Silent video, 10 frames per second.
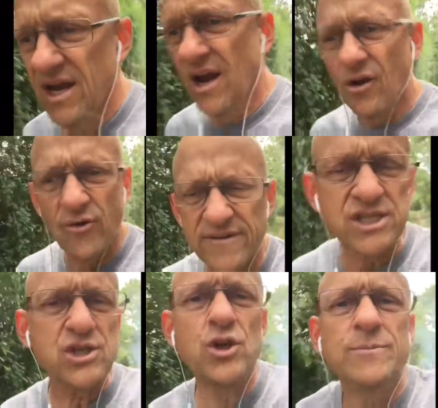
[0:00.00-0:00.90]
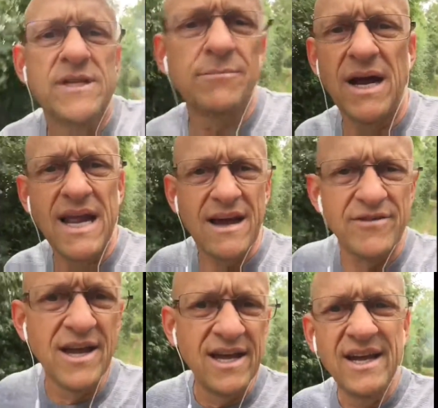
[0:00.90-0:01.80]
or even soups that might
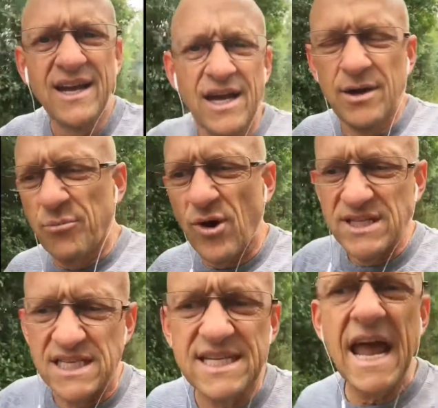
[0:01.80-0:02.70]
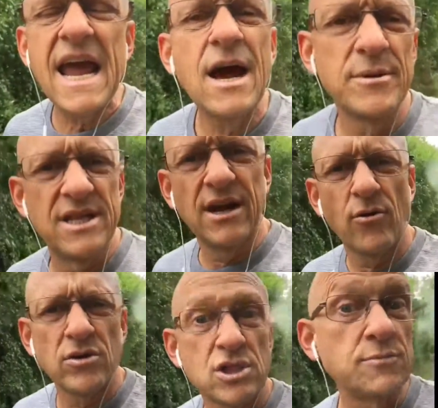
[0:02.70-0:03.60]
have processed ham in there
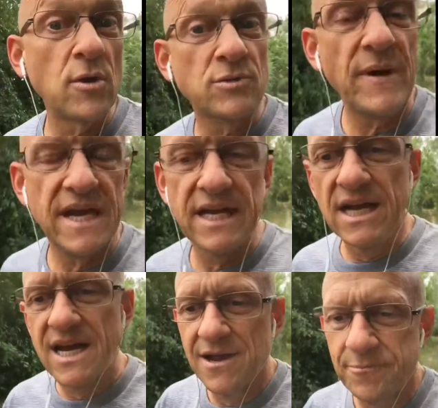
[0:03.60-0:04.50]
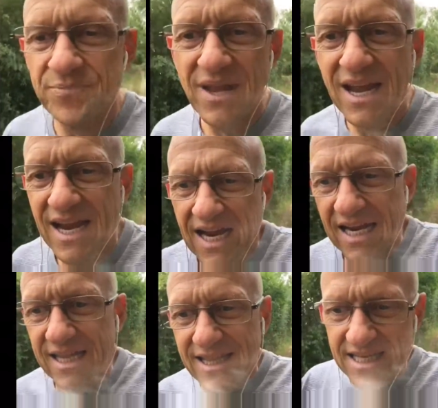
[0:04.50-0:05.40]
or smoked bacon.
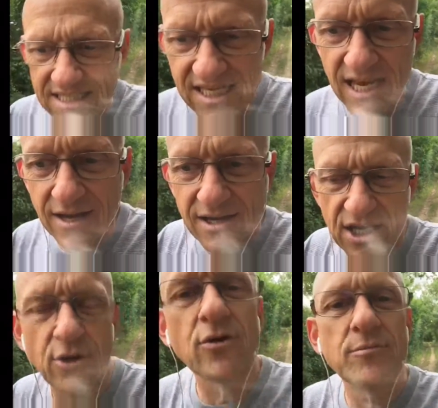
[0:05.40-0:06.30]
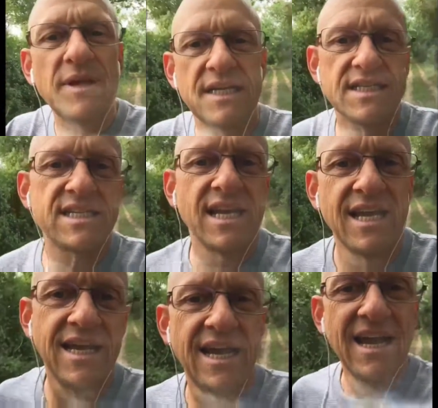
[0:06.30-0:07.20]
These cured meats
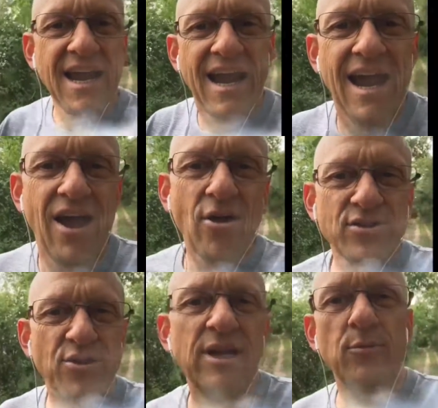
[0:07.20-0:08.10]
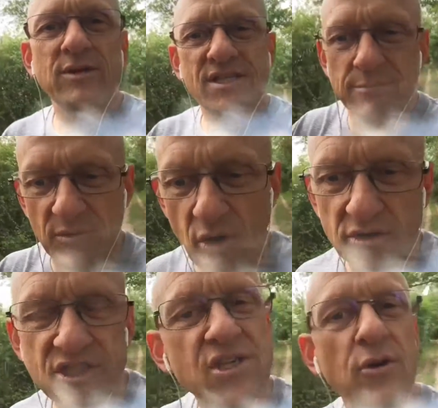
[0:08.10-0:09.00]
are treated with something
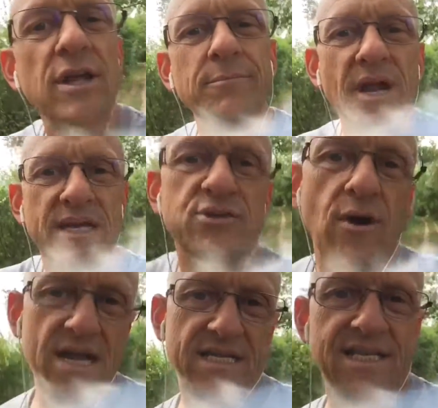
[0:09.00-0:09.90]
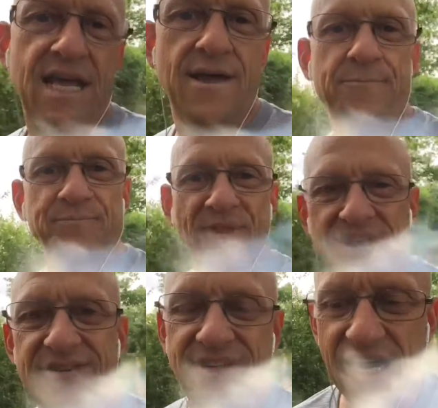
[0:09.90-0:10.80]
called sodium nitrites,
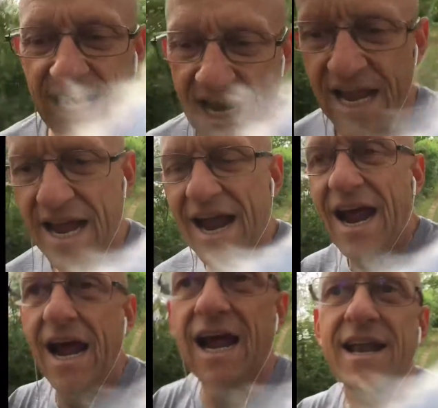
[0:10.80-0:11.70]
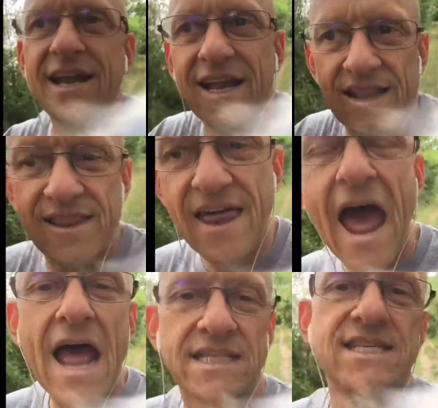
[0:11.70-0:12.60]
okay? And
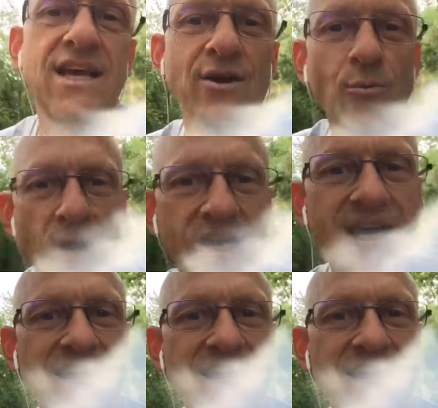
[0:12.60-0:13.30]
that's what